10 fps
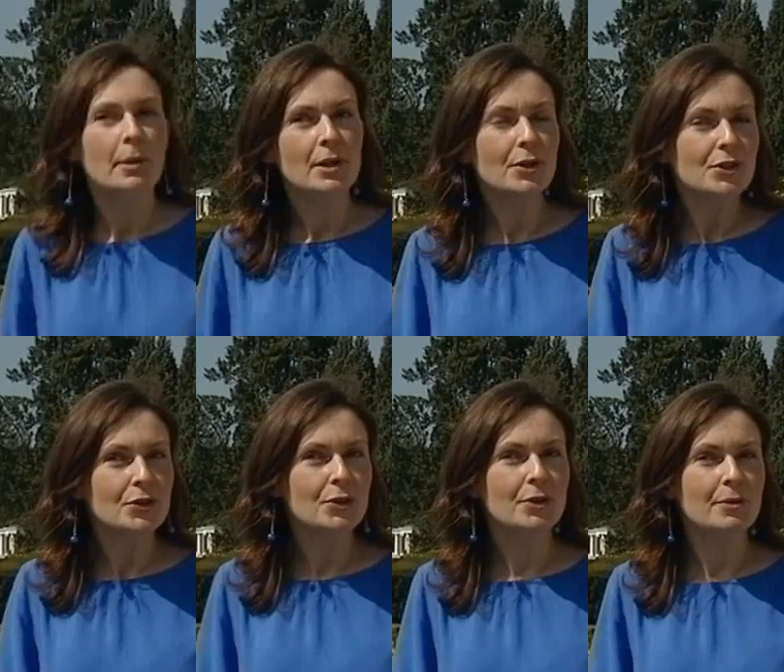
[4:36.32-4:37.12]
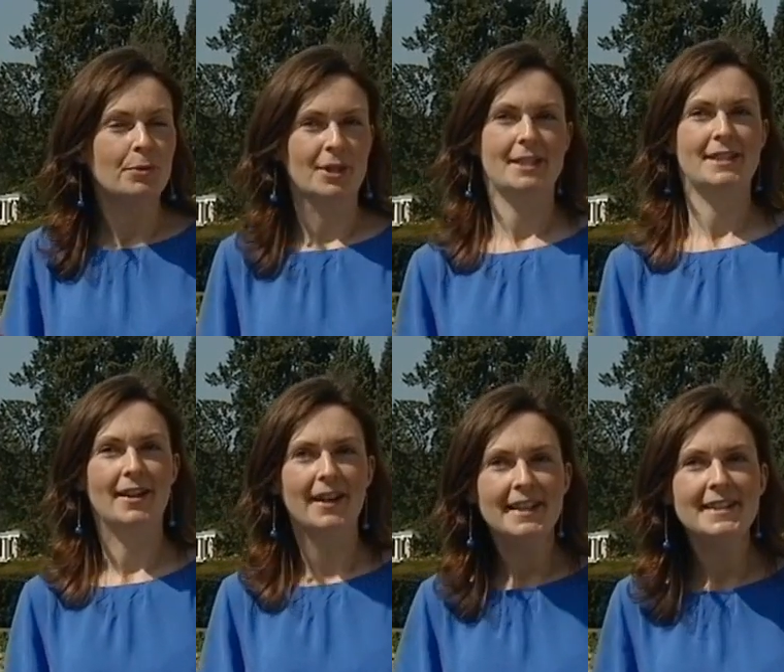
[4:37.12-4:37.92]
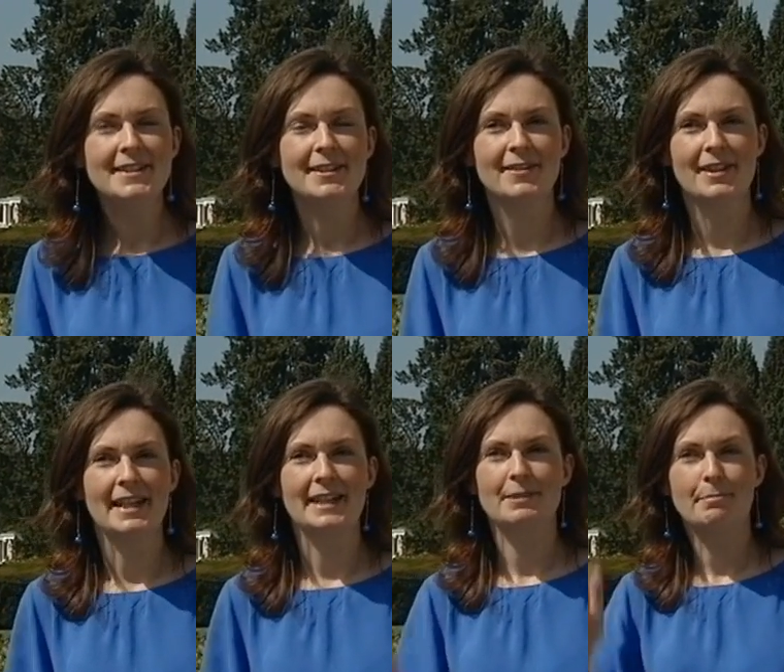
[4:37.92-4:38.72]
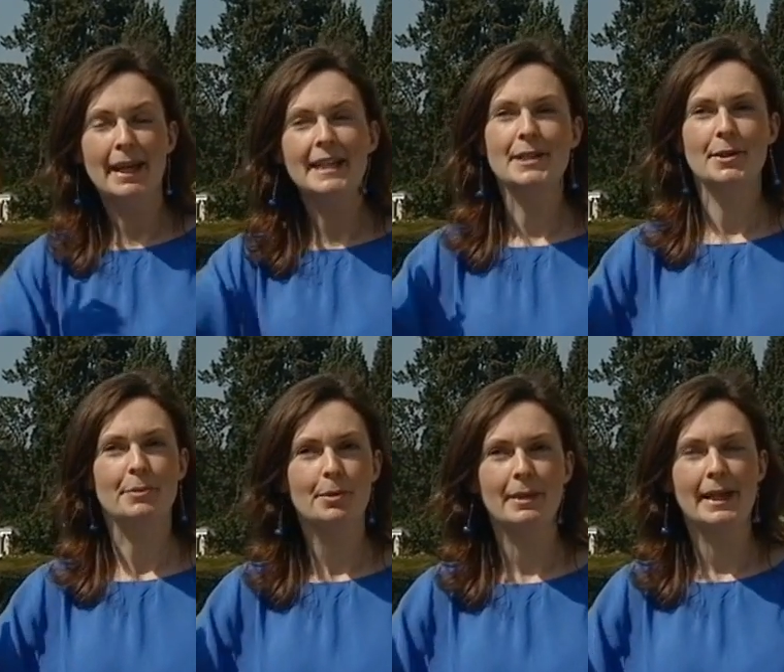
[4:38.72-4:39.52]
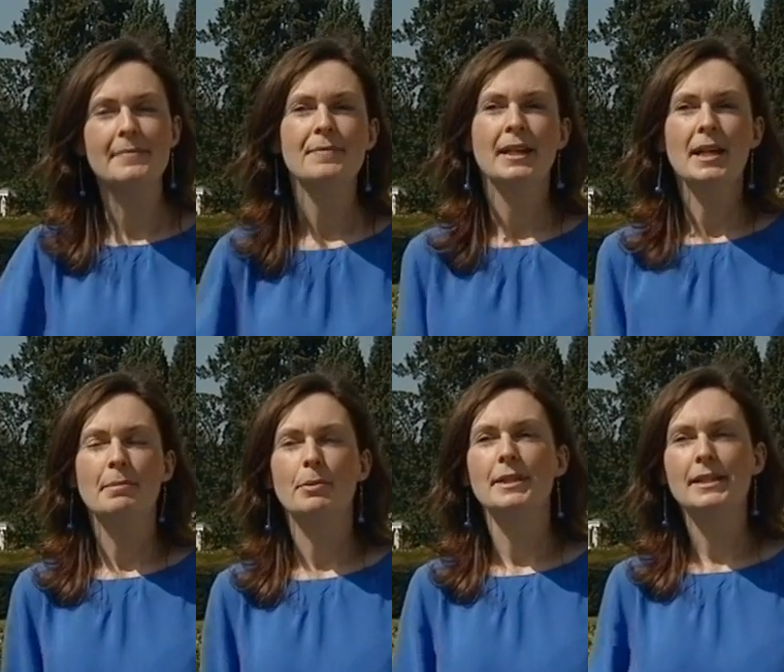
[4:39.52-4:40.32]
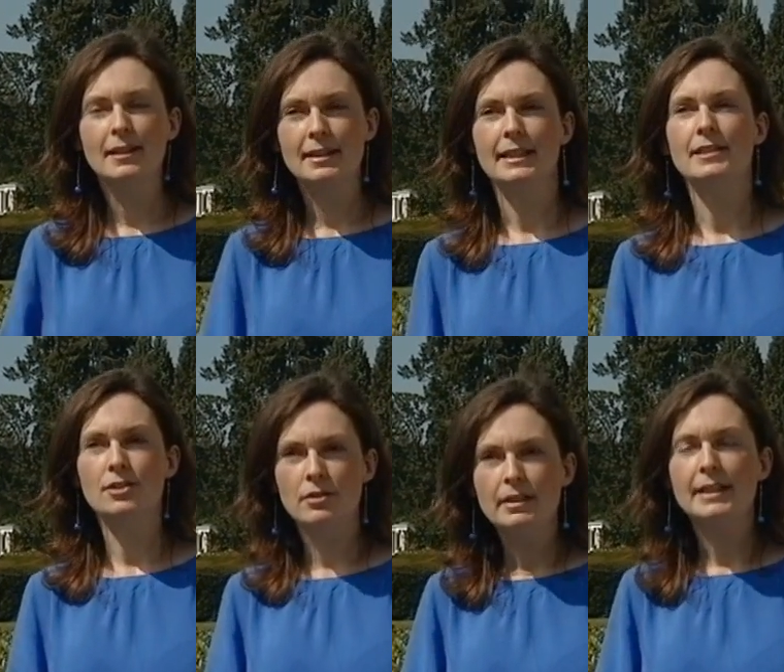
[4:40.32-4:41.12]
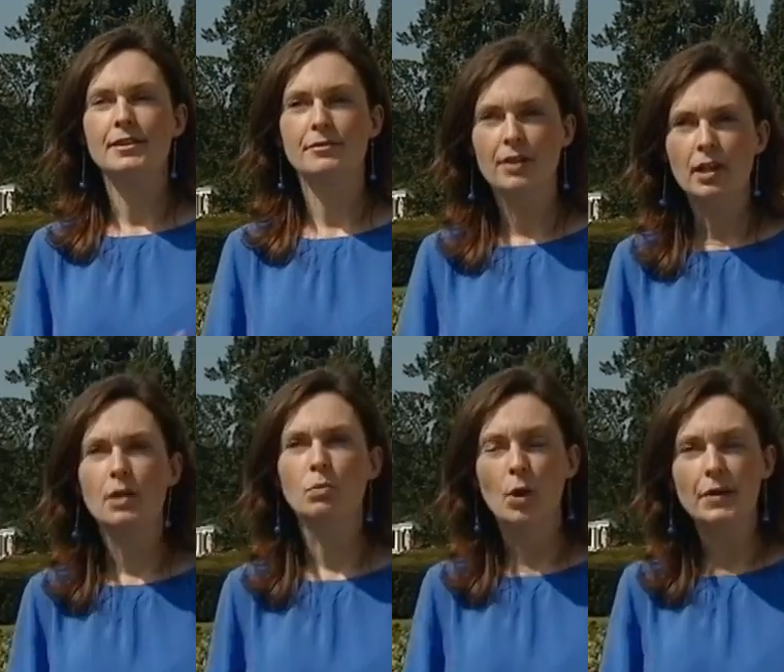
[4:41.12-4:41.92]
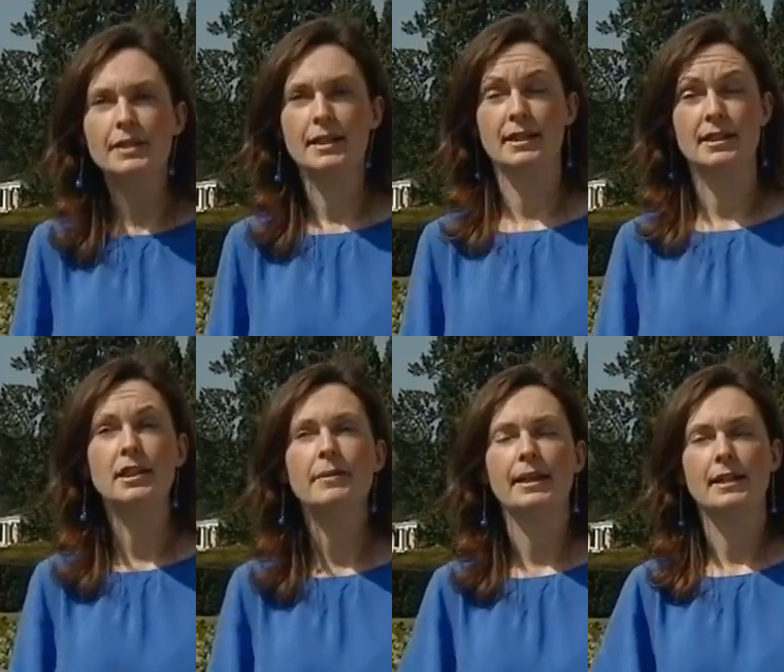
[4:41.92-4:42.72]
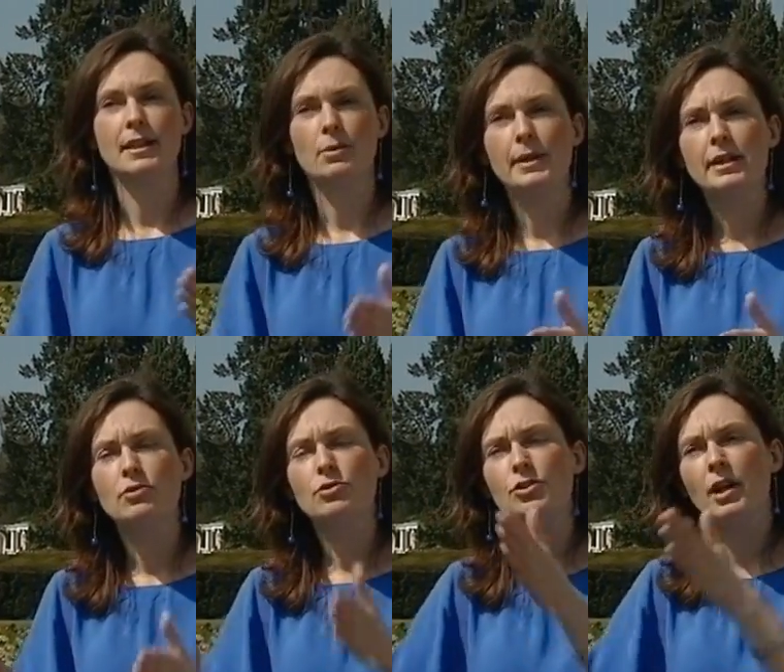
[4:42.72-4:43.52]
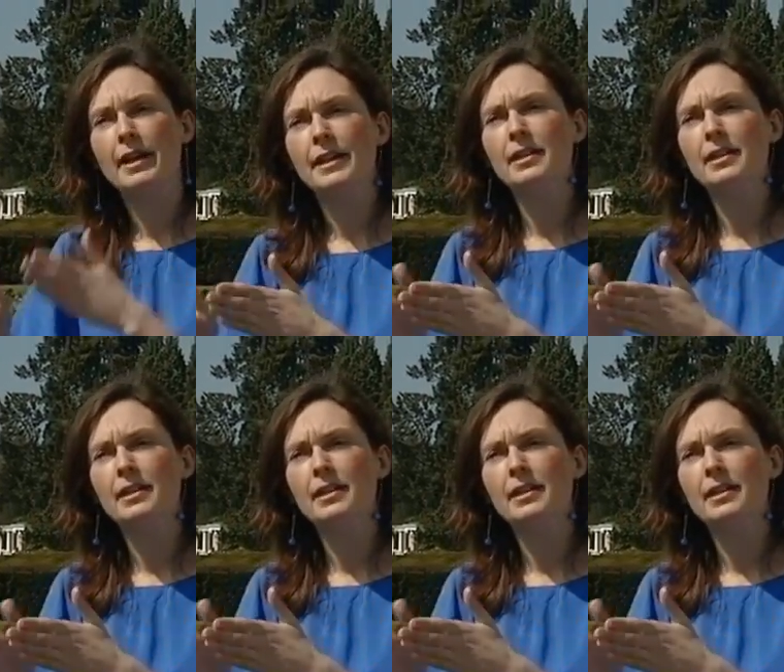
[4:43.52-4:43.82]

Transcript: And we're not sure what the size of the next peak will be, but we certainly do need to follow what the sun is doing so we can try